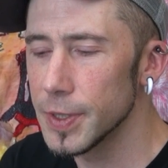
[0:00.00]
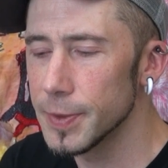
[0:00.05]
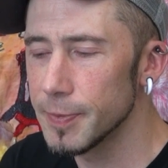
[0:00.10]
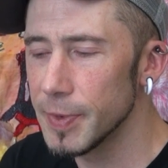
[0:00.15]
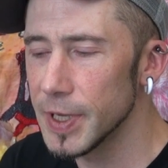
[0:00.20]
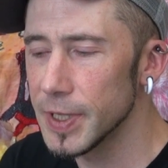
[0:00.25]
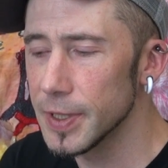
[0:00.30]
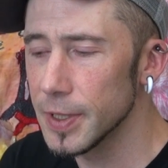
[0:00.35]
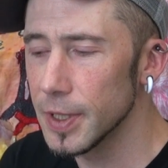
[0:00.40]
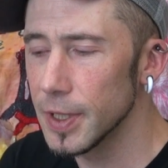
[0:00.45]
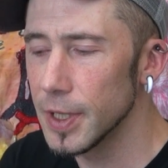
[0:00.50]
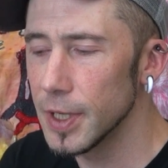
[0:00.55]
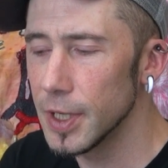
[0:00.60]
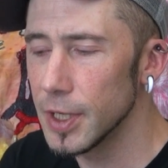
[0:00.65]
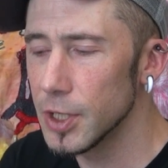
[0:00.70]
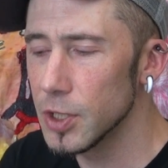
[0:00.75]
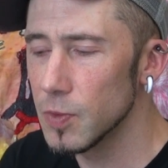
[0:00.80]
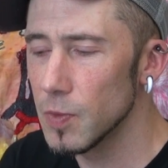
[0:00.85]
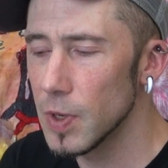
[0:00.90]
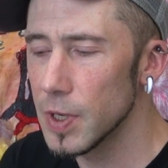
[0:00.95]
Basically,
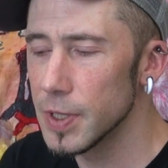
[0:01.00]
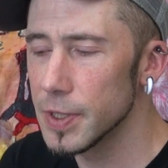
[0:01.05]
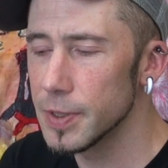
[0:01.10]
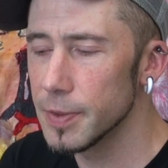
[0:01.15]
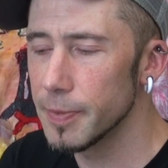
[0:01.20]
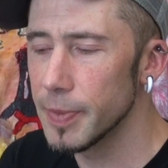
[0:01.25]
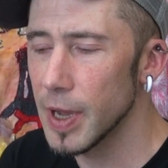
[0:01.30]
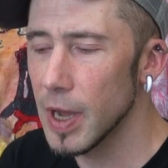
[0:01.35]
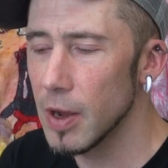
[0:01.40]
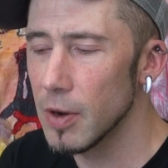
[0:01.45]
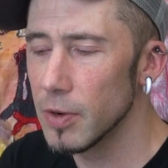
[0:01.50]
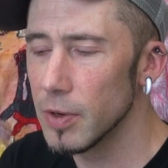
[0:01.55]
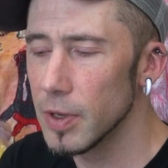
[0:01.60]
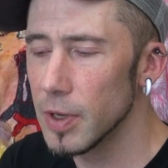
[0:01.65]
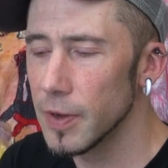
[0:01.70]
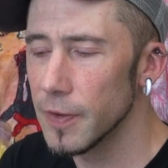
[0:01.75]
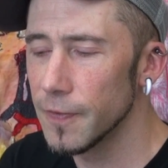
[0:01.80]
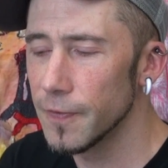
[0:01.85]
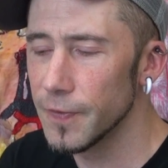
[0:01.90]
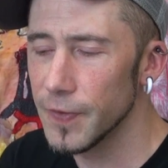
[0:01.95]
each one is about
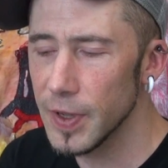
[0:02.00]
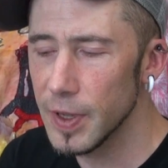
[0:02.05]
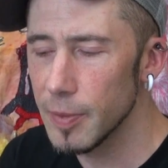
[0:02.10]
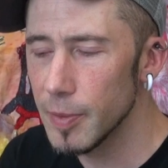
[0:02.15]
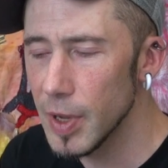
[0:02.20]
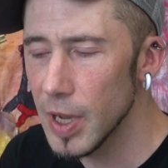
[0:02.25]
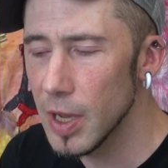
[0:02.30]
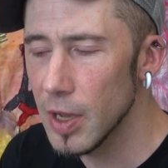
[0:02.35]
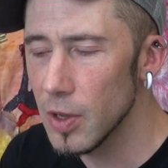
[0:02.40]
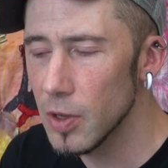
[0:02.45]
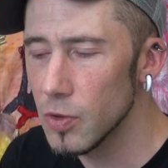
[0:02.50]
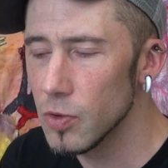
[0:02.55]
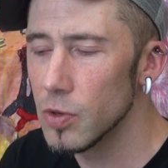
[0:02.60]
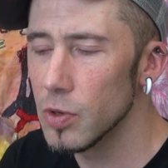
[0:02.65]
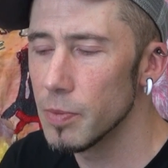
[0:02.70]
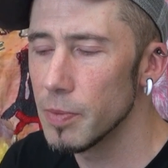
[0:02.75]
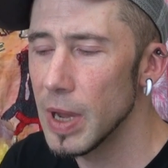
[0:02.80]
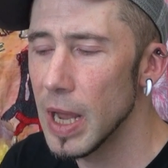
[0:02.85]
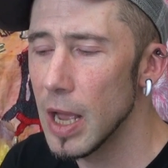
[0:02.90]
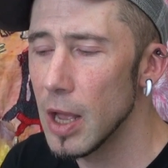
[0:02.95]
a female or
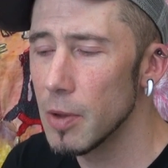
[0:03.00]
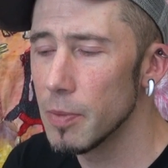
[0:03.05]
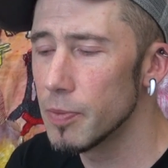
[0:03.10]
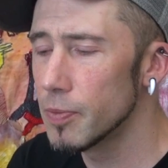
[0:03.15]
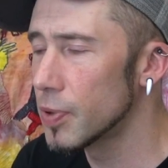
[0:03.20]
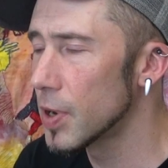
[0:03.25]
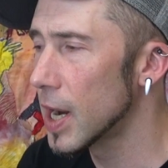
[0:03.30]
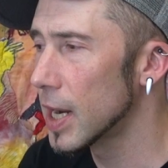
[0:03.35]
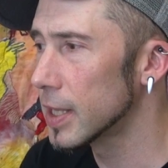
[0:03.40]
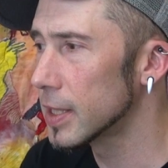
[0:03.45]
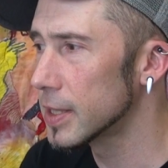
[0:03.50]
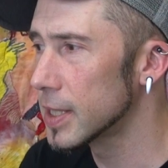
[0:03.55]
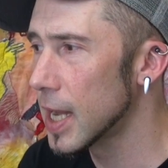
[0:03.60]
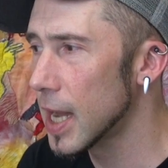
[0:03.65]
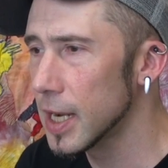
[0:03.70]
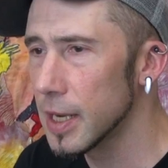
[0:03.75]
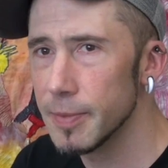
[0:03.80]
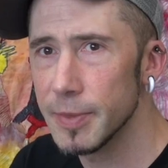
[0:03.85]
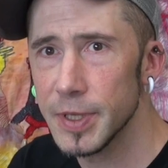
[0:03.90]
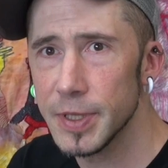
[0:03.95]
male
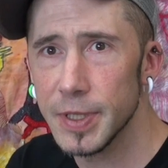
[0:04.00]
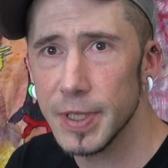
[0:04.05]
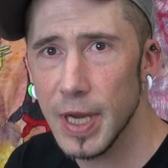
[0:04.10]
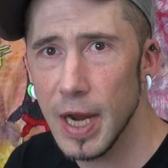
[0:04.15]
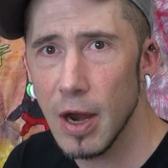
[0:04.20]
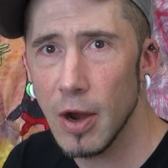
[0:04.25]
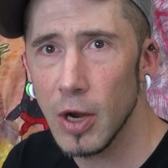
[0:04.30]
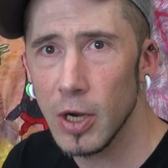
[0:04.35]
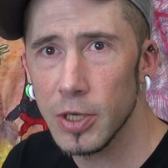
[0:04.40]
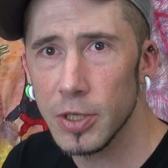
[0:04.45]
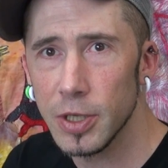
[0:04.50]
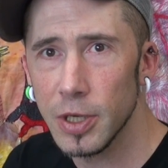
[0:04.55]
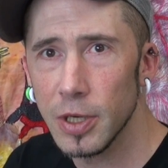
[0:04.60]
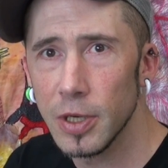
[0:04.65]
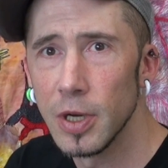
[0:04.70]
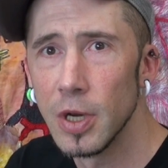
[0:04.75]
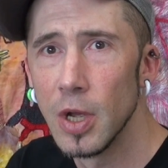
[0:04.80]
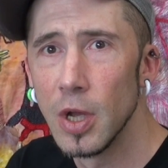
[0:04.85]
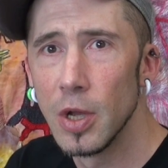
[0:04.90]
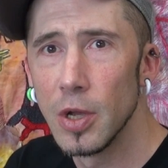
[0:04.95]
protagonist character
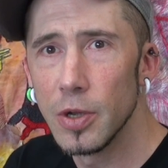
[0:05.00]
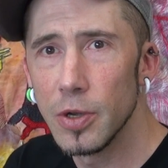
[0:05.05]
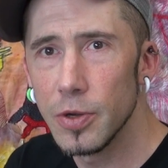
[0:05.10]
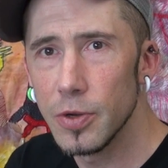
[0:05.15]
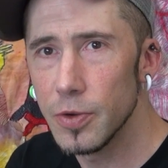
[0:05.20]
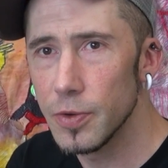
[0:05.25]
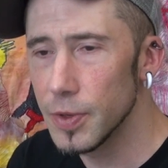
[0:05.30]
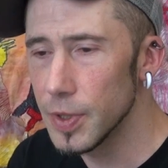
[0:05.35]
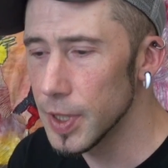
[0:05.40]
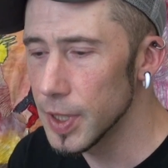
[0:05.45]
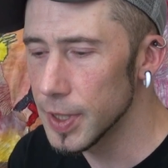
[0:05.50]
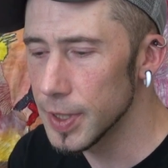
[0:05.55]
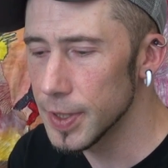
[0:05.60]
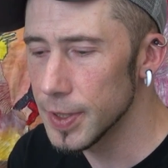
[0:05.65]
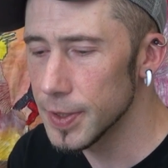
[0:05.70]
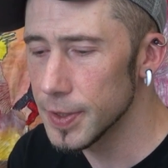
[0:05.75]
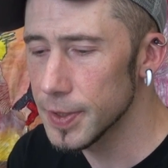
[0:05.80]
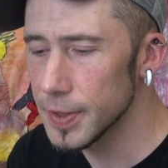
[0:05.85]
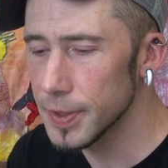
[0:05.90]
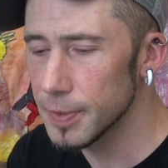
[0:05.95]
who
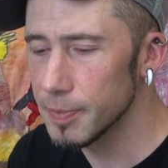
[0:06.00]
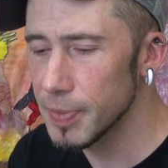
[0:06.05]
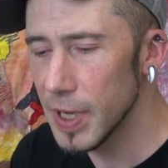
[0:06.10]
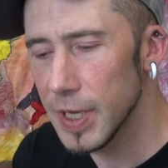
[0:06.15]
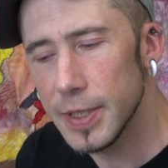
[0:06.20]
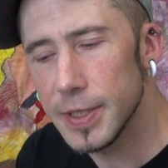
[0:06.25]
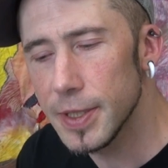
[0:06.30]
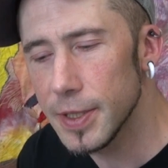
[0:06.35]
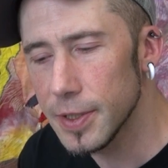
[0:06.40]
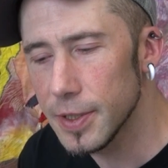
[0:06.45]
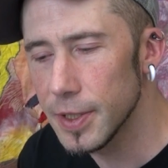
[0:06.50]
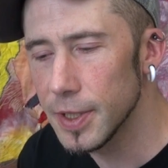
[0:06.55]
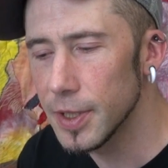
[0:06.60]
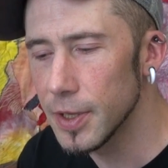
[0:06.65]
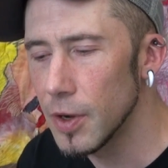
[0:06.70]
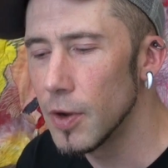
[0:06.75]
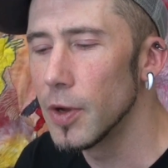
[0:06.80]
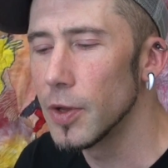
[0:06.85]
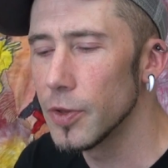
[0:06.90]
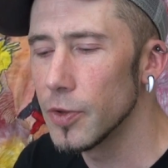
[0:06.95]
is basically
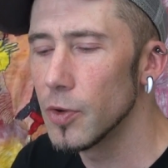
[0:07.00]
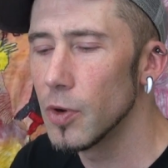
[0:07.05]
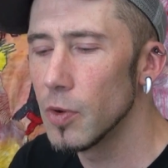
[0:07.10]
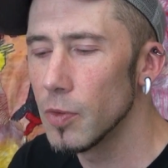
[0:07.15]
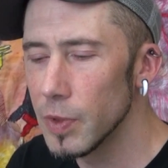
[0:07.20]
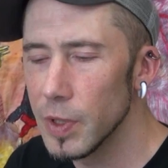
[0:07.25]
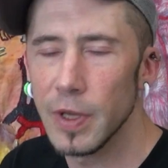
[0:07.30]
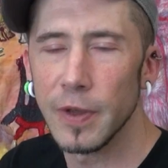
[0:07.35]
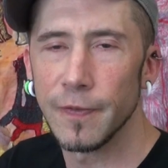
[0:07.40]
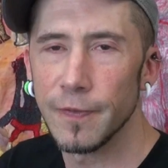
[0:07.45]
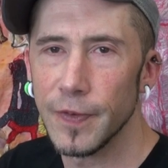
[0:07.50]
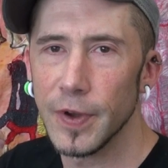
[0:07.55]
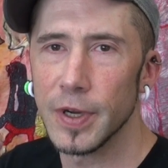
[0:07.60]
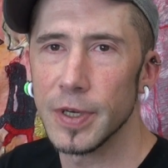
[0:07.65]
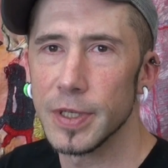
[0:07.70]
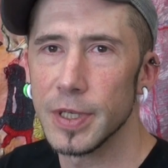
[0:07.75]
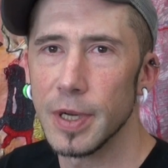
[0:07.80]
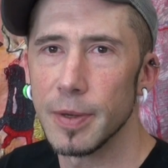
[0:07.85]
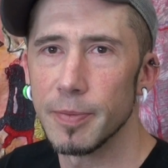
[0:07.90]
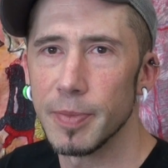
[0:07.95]
going through a really
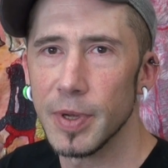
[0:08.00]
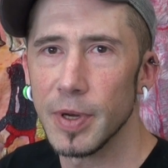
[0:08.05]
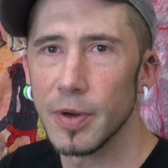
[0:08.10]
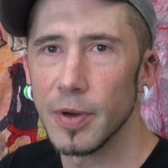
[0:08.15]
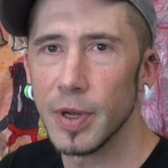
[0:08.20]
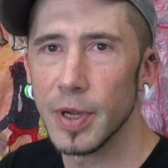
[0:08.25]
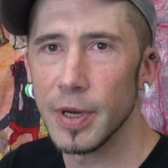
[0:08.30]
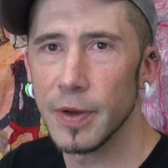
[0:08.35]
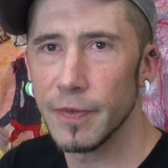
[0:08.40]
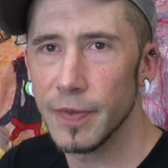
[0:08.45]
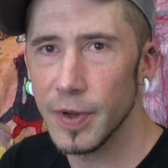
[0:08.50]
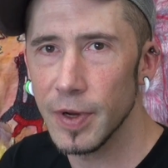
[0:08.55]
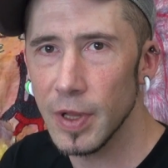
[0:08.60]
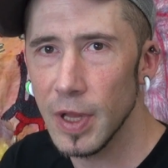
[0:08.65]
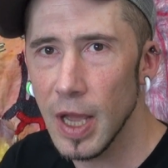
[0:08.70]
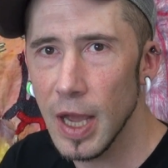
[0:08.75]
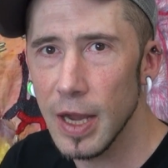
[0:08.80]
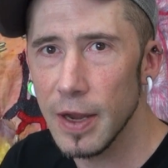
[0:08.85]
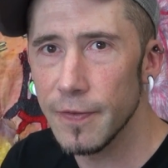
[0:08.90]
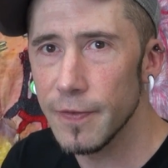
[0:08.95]
fucked up period of their
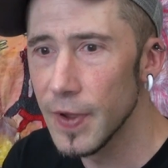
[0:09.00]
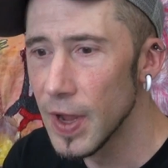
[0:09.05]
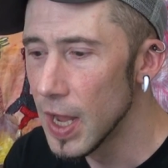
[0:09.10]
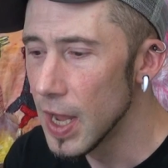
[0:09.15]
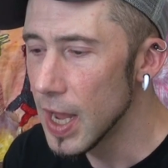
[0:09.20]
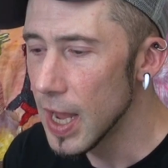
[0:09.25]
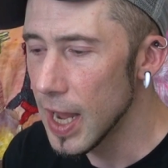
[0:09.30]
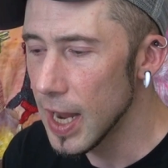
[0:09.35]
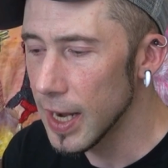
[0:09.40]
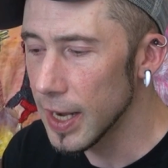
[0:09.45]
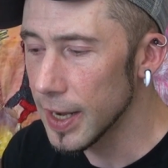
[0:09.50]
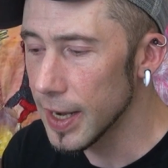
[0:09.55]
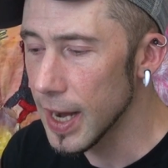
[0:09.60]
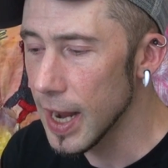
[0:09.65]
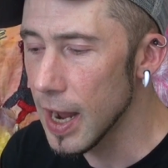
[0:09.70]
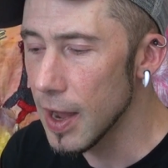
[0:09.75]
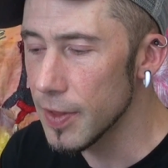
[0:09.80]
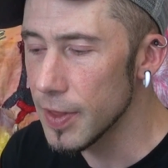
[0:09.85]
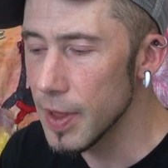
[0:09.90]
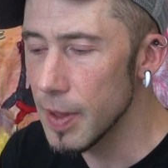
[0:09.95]
life and
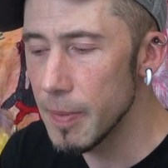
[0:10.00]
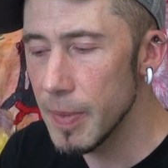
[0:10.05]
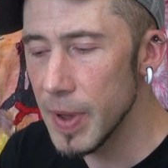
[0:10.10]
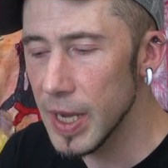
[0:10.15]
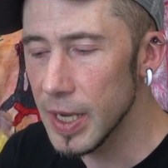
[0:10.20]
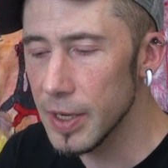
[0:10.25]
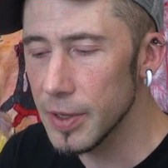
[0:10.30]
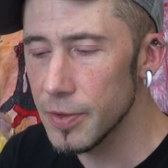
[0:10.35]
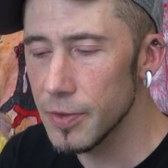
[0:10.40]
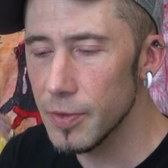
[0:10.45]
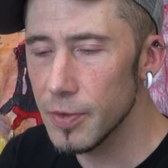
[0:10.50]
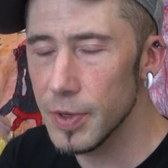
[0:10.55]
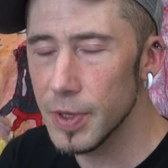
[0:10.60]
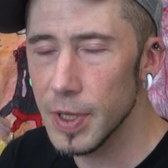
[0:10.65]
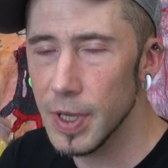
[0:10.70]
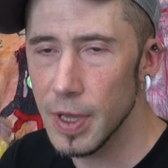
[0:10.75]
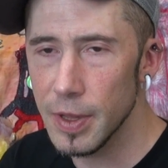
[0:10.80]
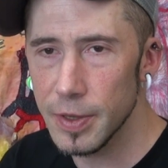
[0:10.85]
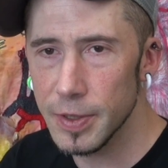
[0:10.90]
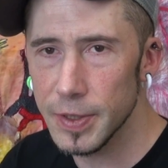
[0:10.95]
how they make it through
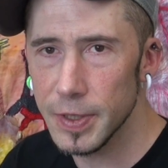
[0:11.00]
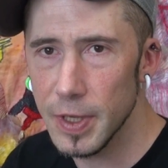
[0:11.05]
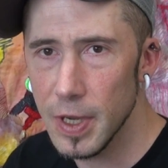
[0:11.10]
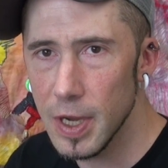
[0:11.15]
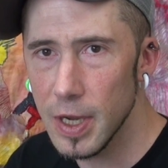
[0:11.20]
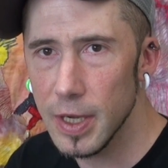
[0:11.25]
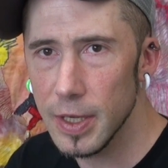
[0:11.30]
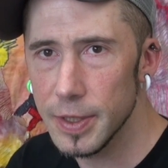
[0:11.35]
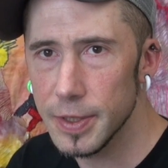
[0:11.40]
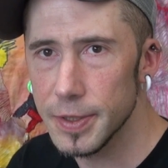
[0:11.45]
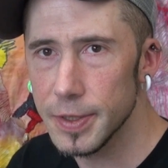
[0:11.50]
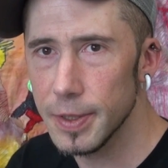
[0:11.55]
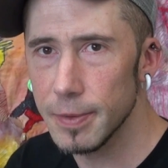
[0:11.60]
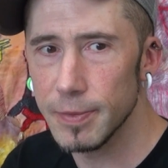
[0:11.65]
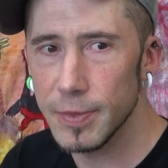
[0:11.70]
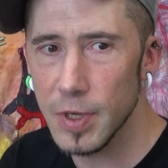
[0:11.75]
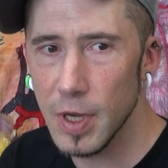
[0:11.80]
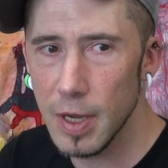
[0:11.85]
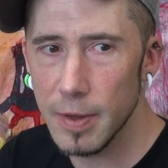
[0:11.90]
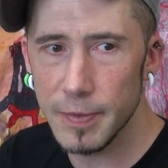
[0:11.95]
the other side.
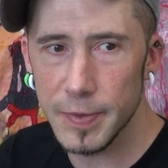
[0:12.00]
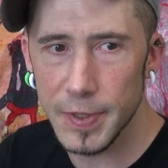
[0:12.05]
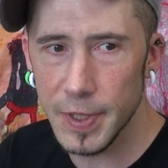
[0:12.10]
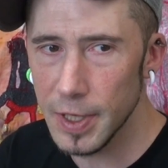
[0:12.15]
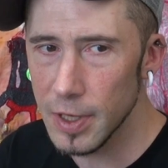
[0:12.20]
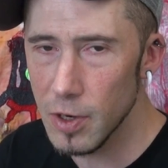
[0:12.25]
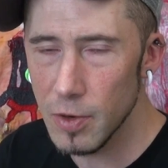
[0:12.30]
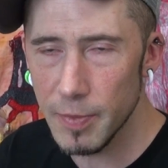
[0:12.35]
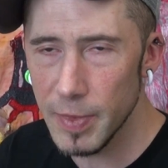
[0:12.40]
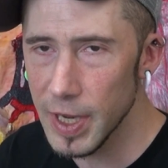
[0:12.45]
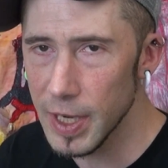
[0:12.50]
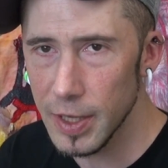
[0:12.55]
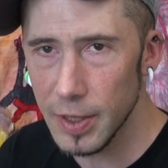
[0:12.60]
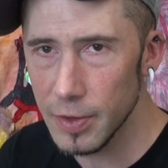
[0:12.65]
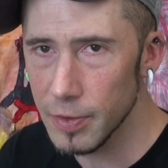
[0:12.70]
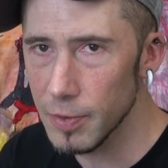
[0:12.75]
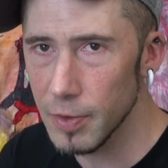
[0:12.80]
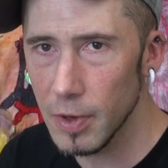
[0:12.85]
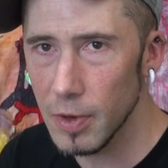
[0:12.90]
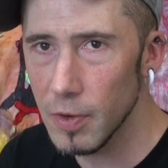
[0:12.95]
Sometimes they don't make it
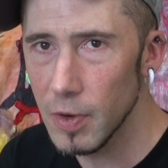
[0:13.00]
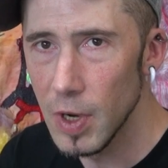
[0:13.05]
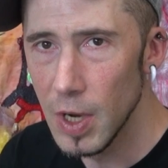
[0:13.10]
through.